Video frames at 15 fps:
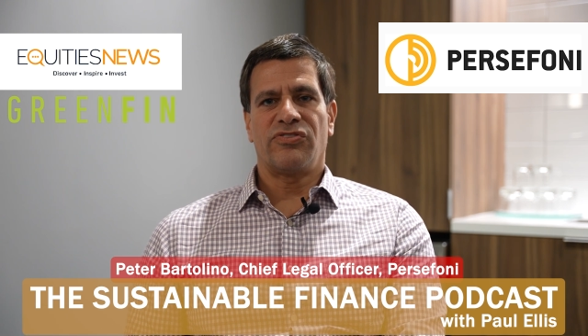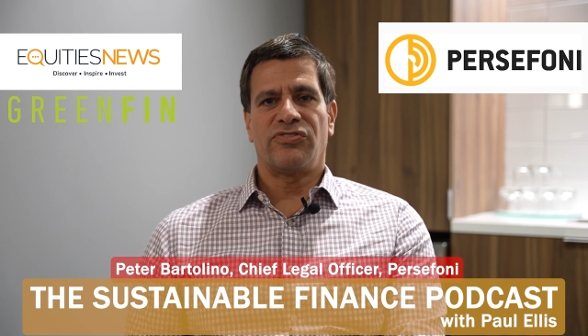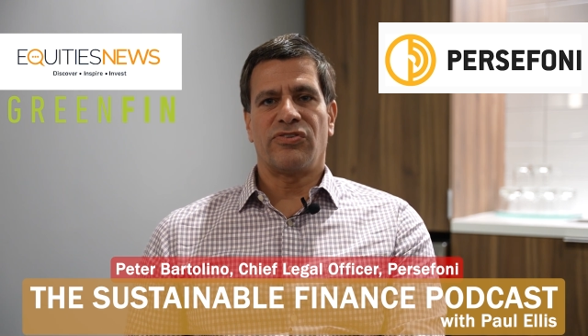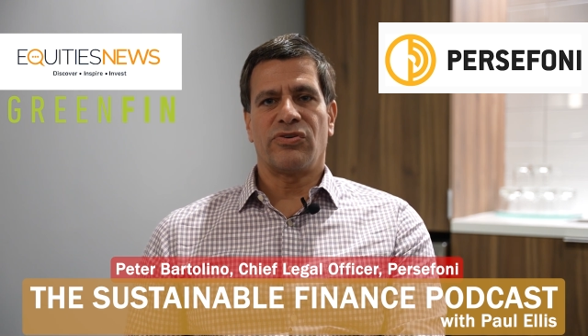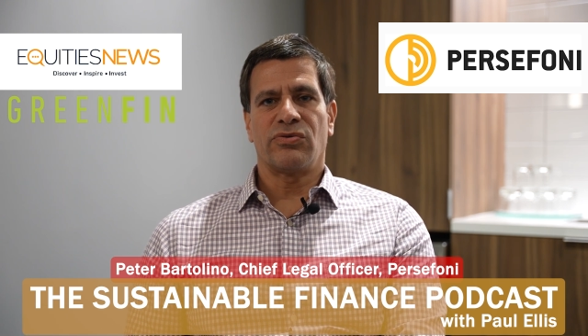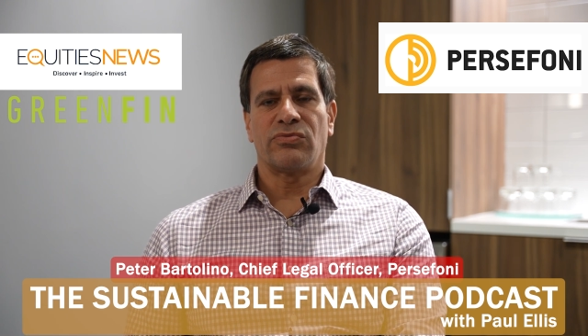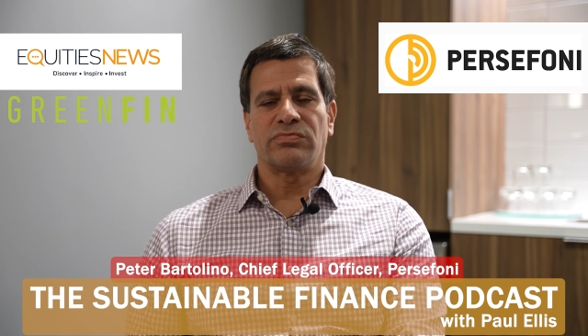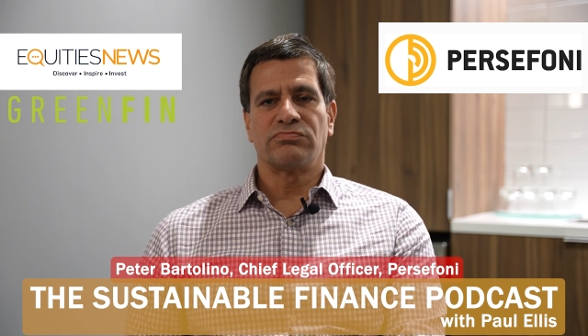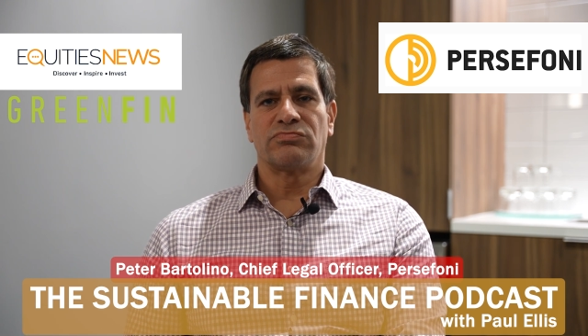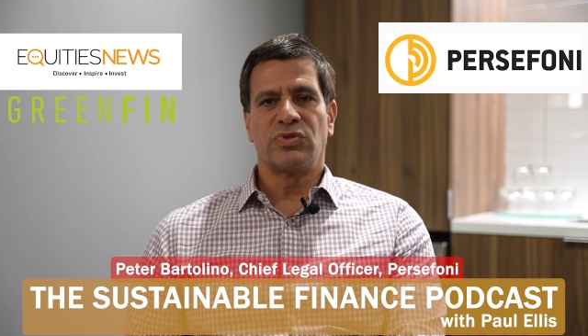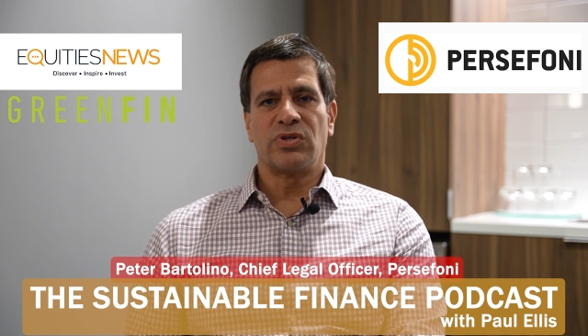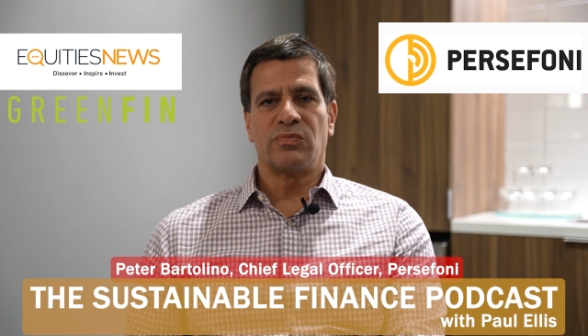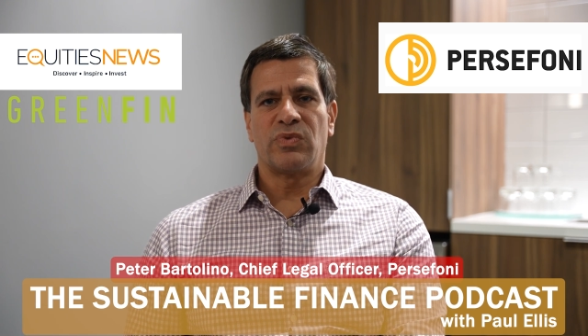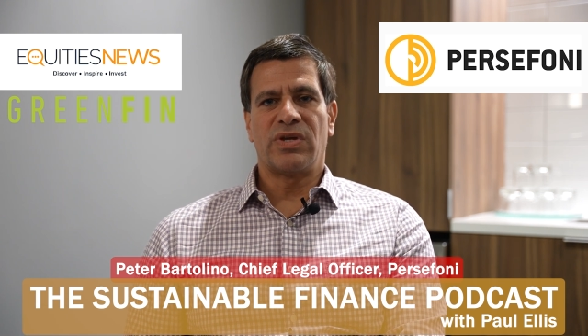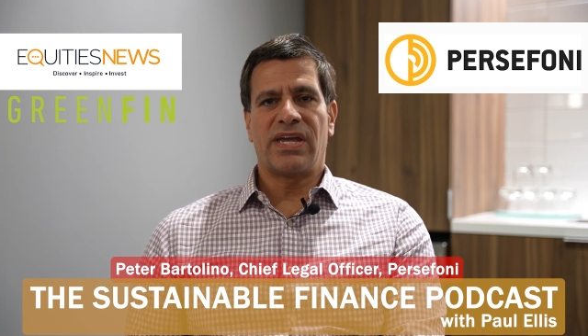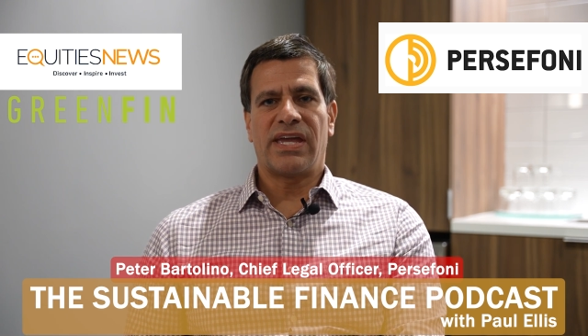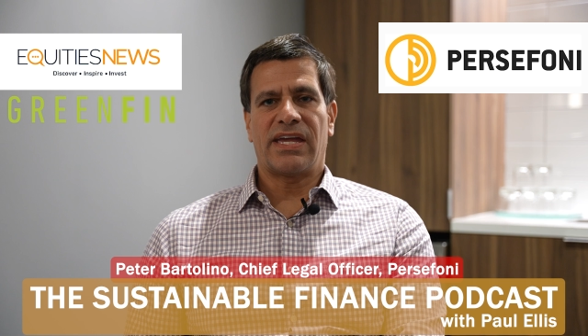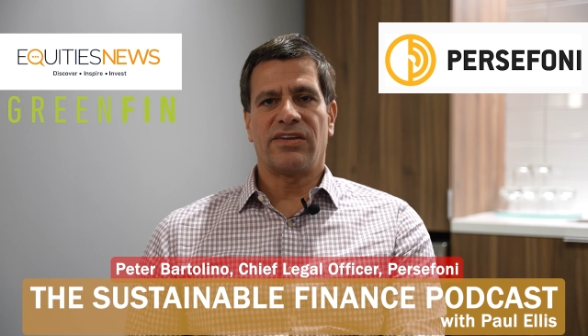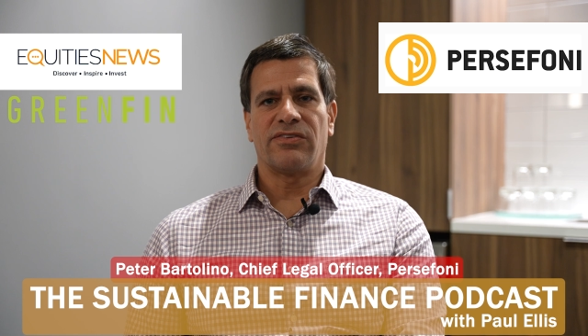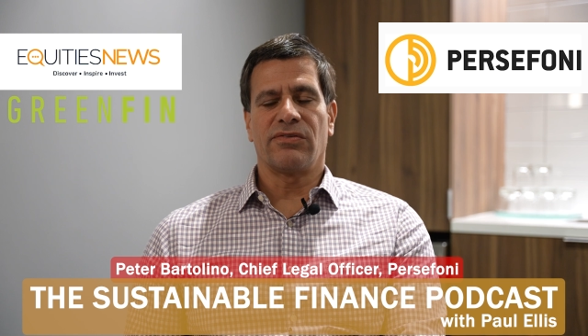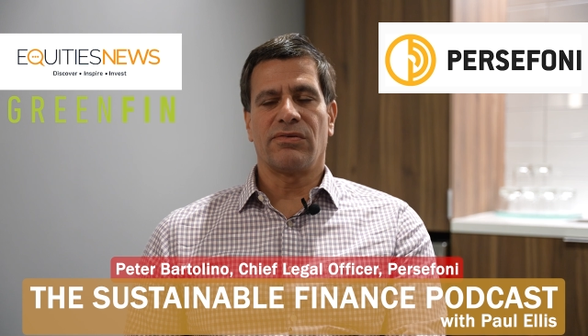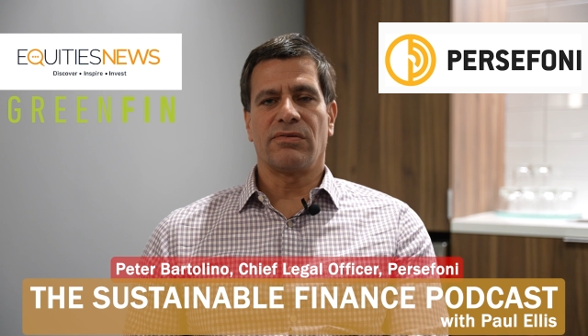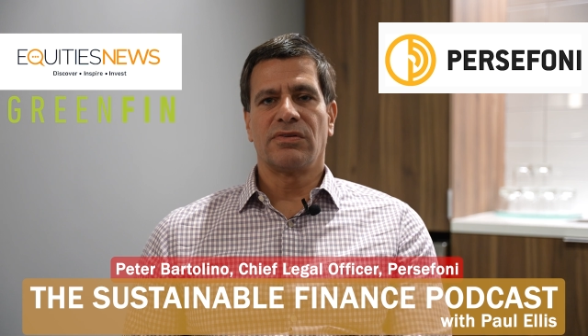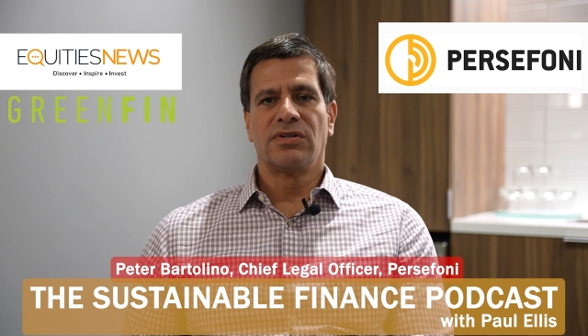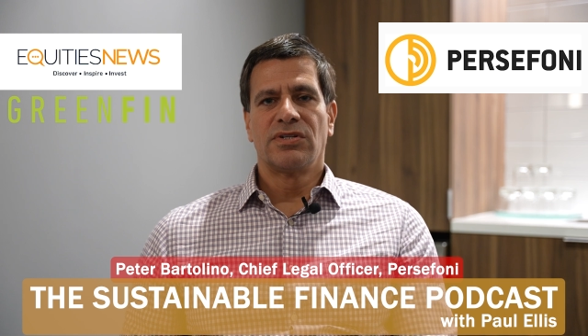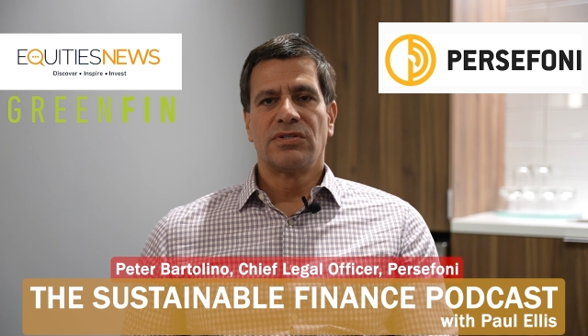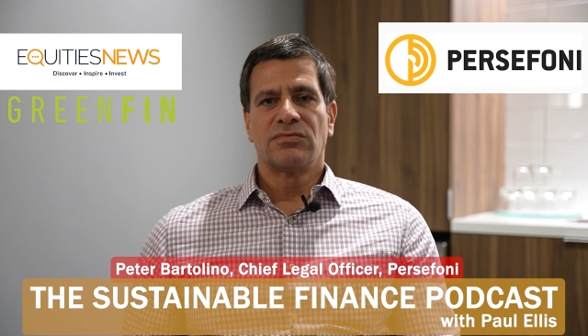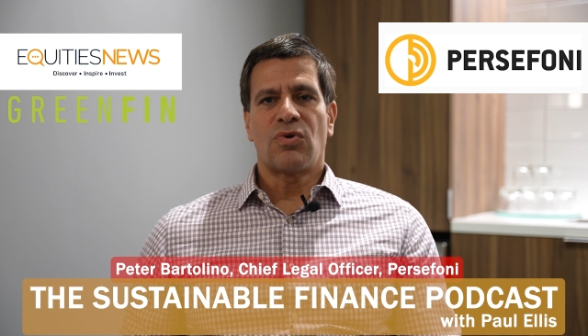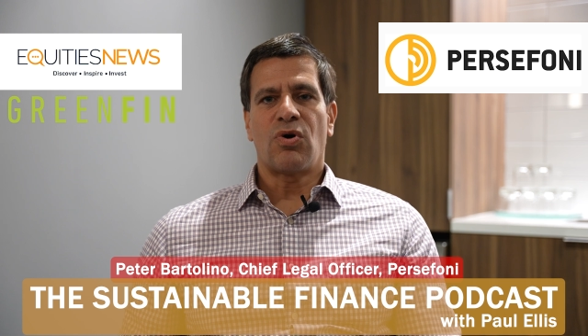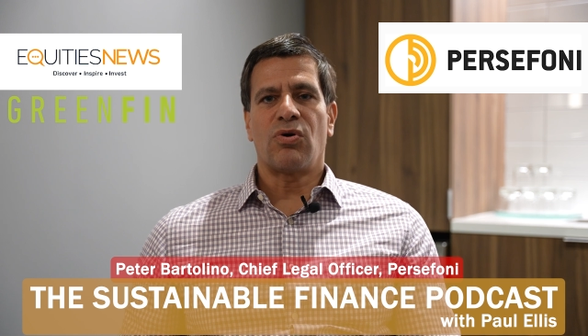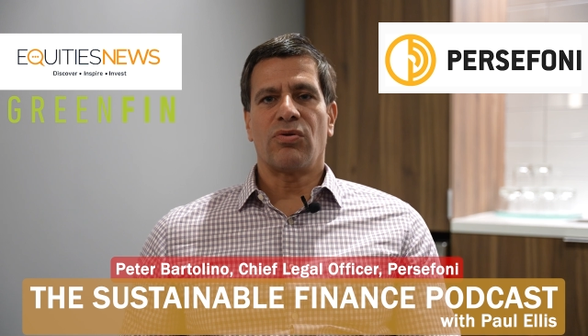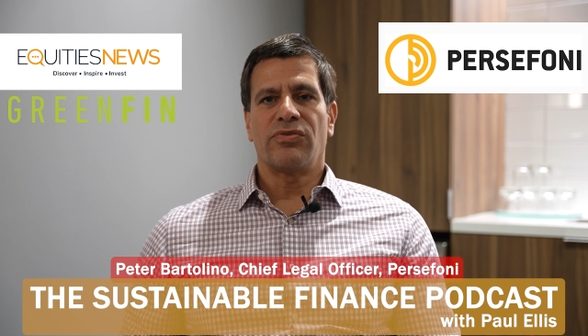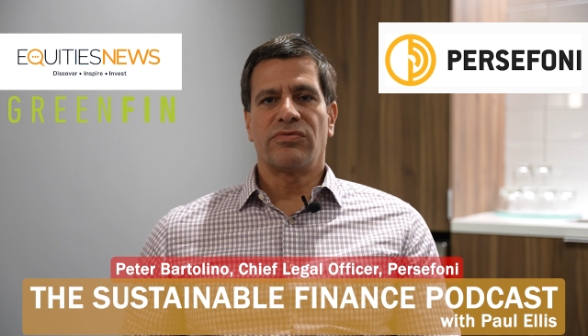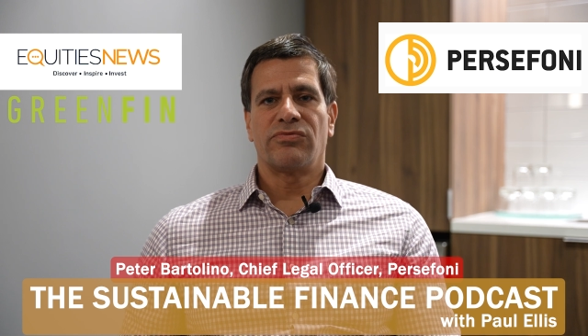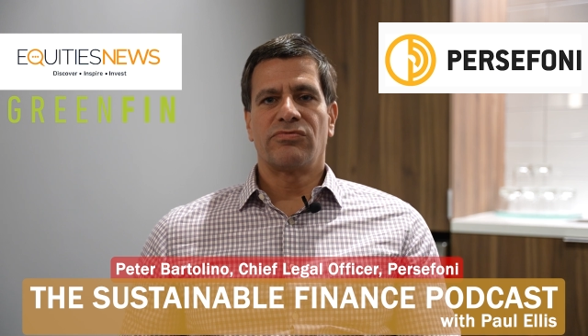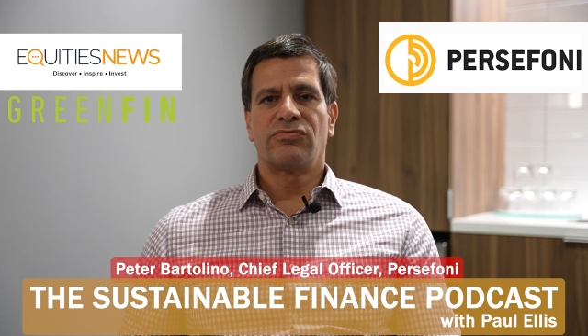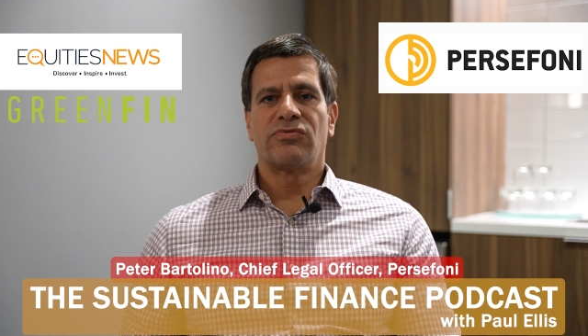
So we handle all the